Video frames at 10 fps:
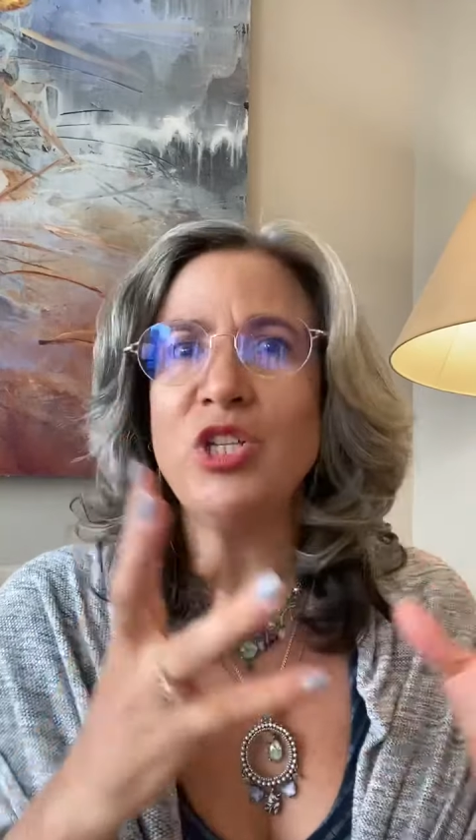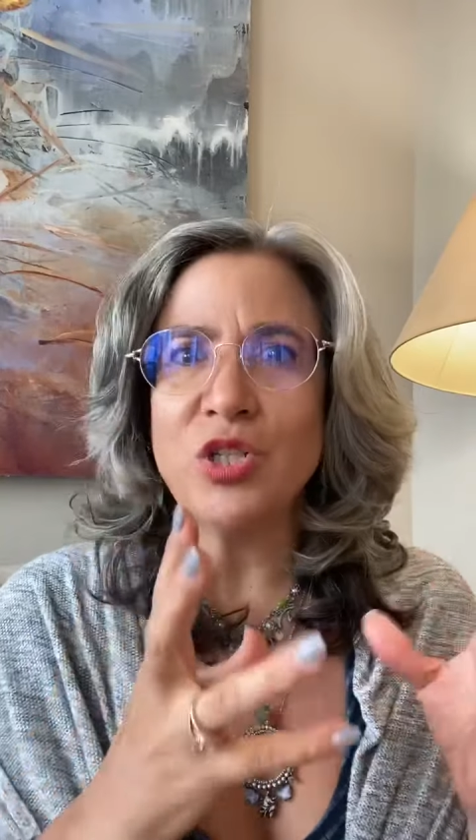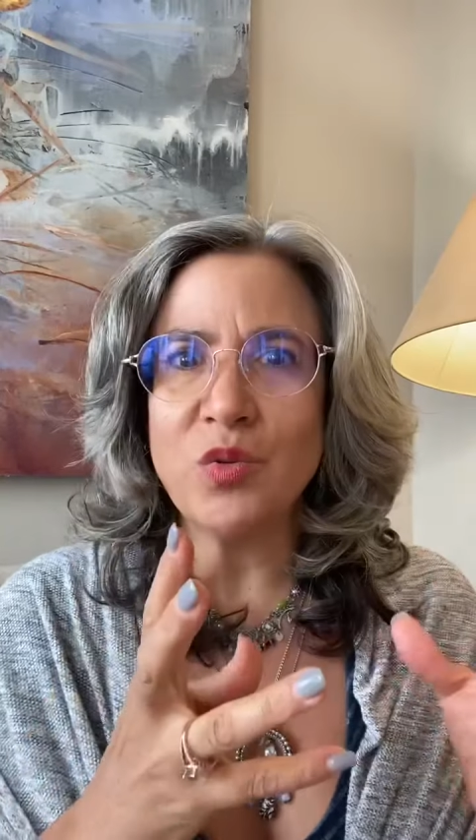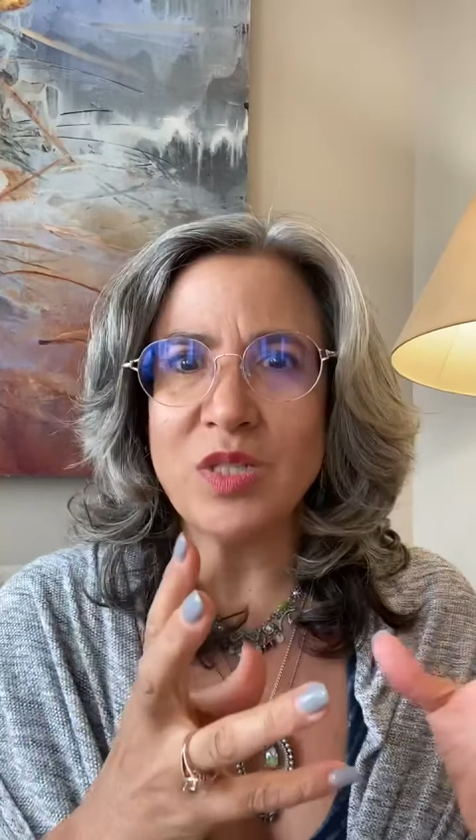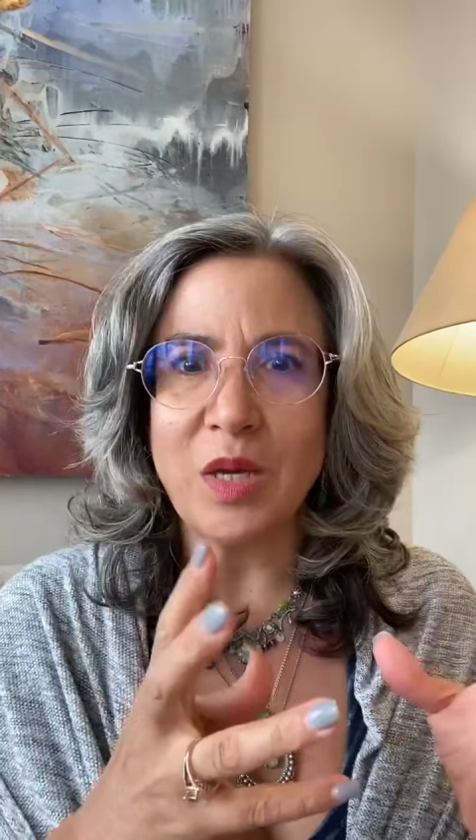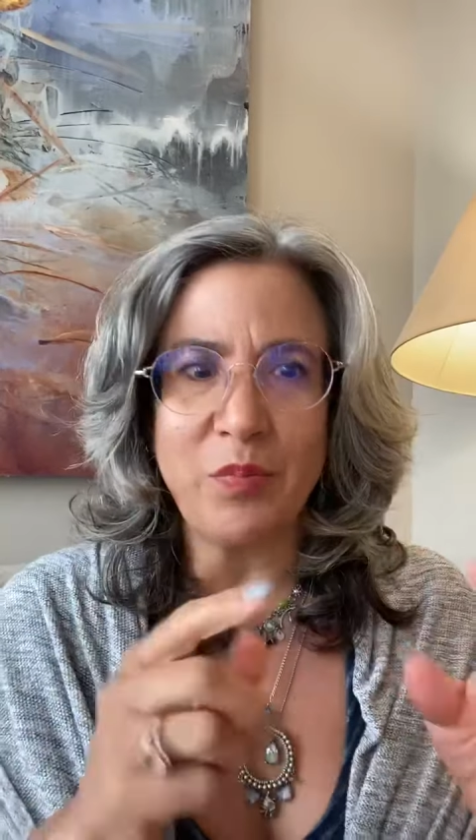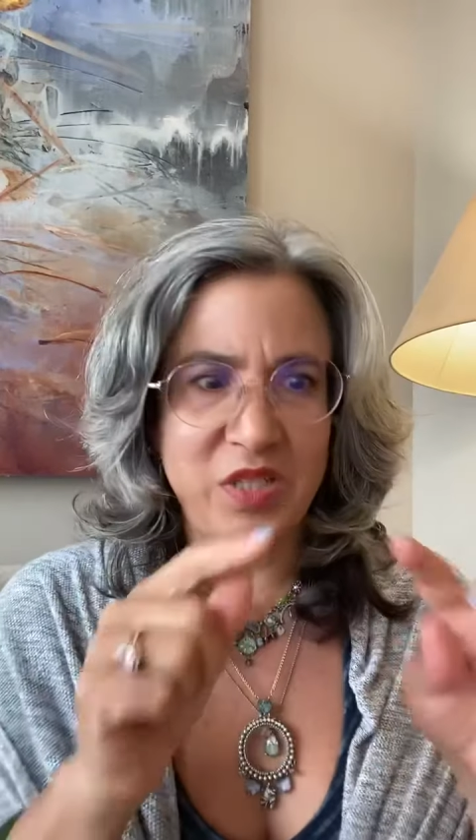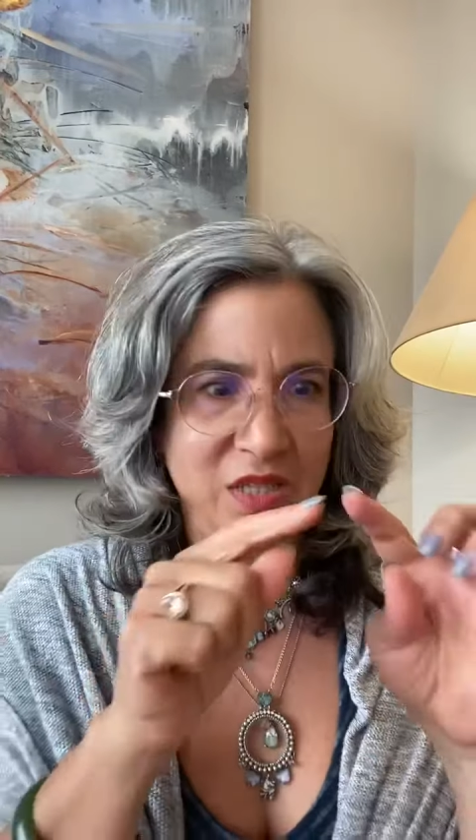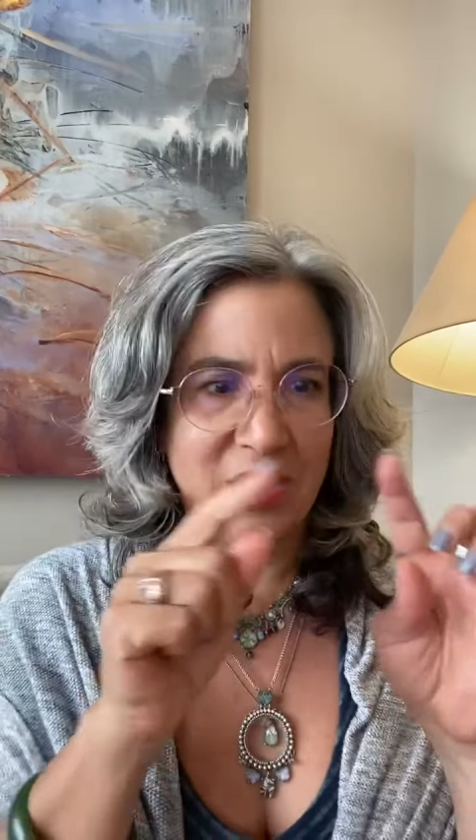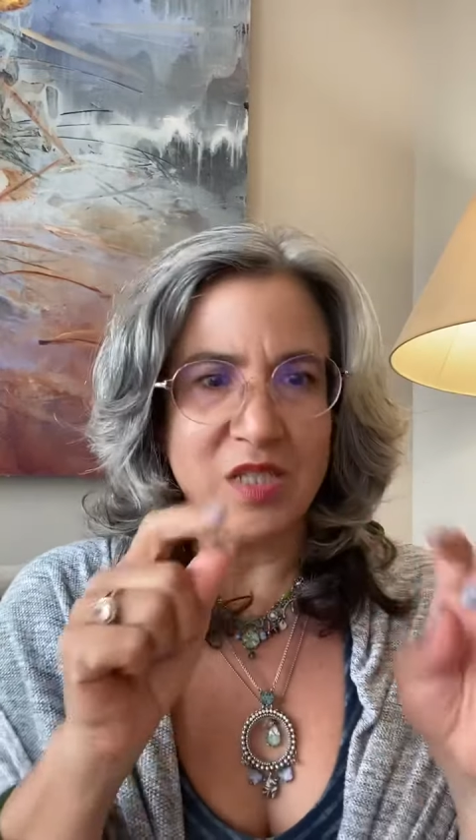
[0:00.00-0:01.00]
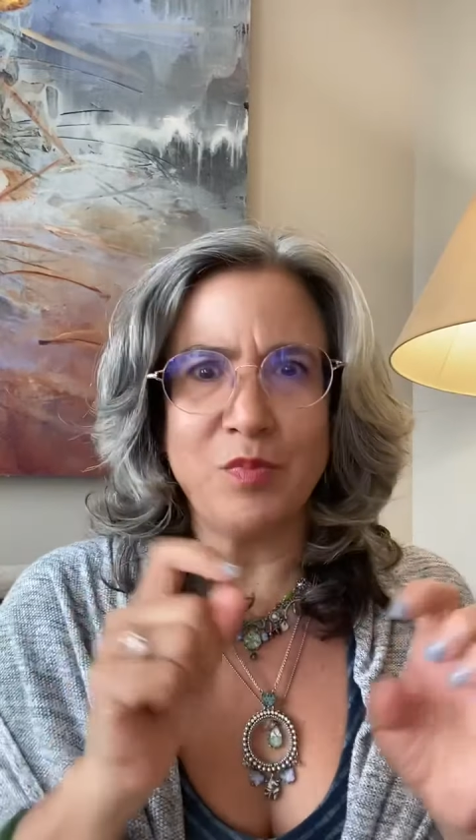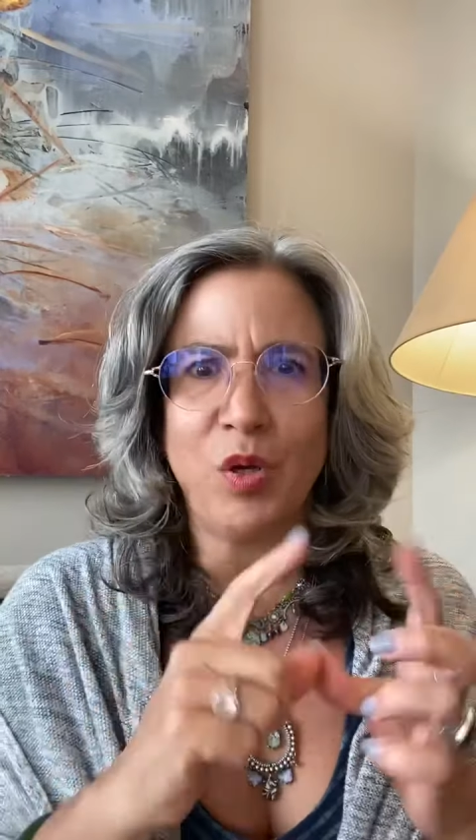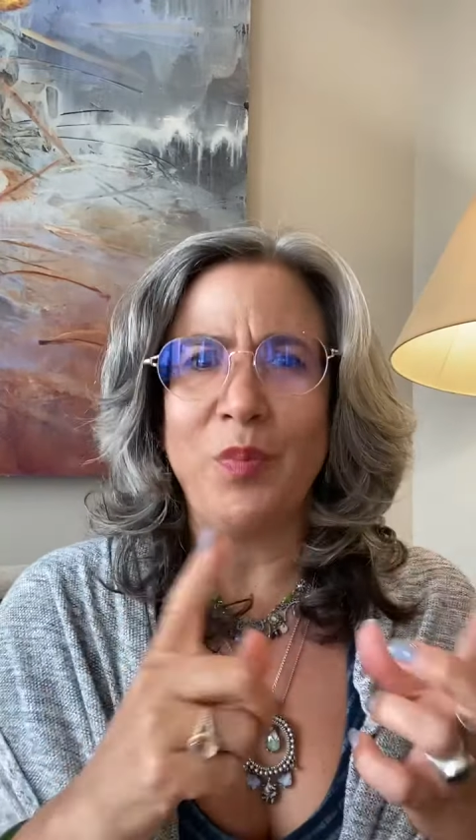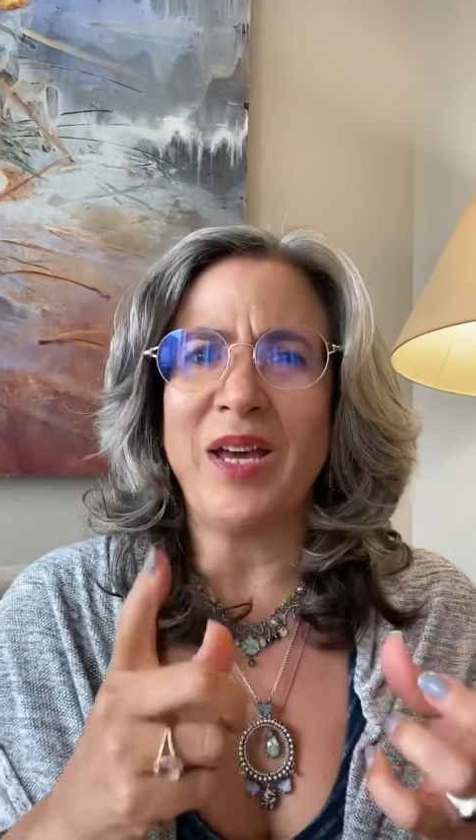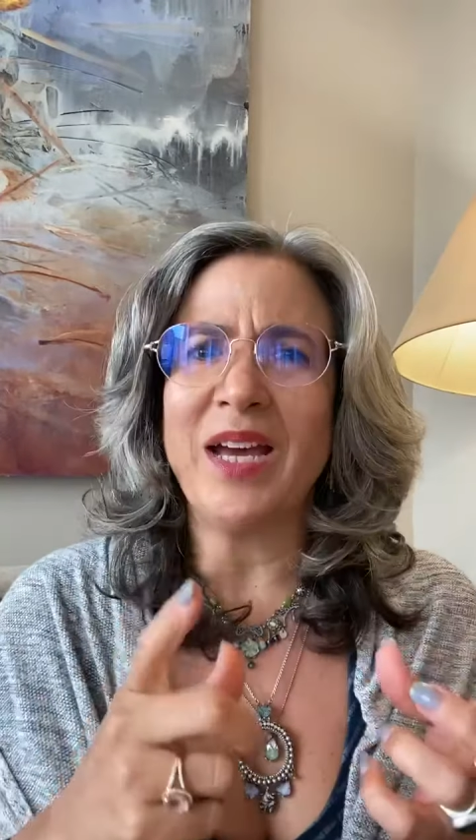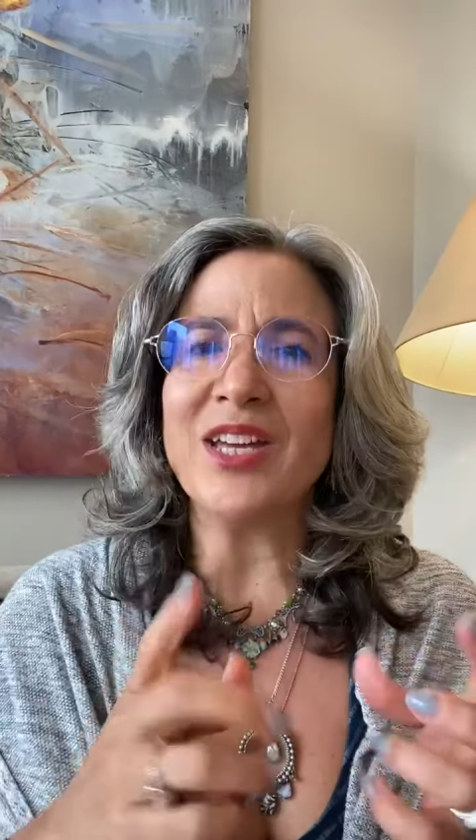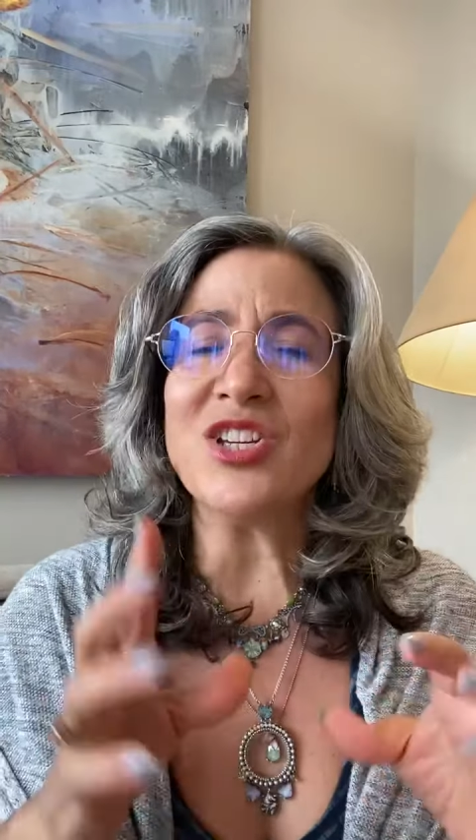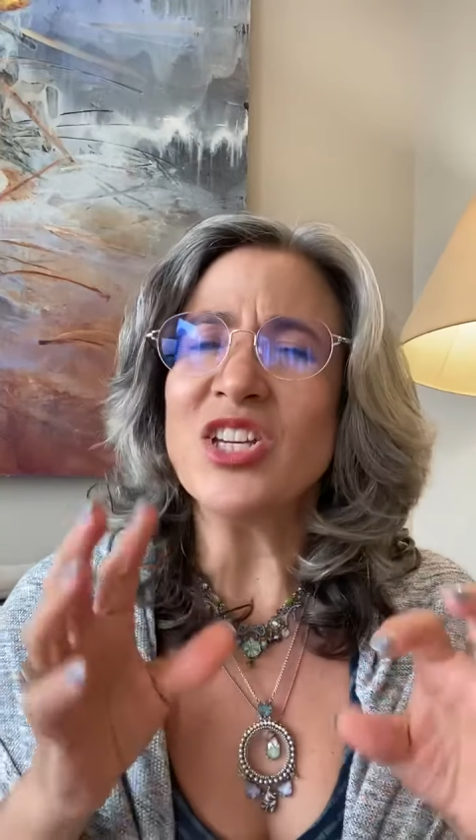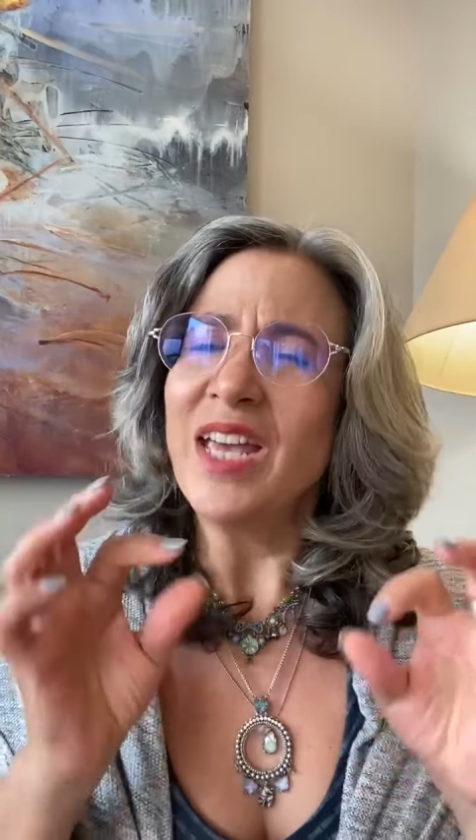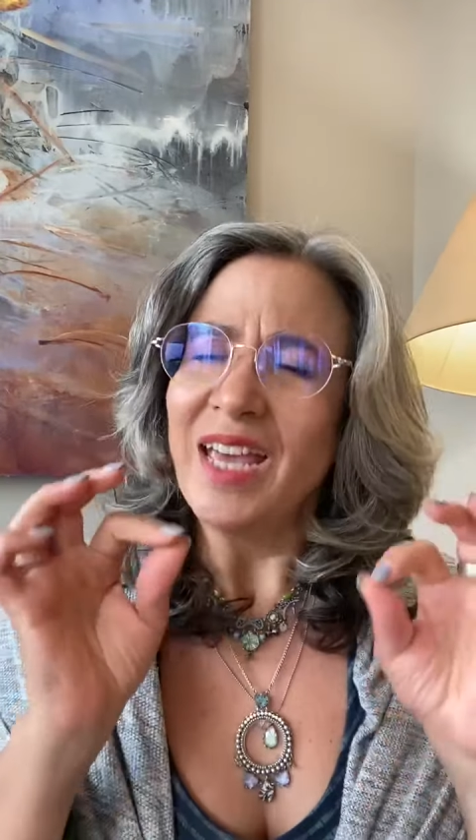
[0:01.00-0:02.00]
shows up is in a small package.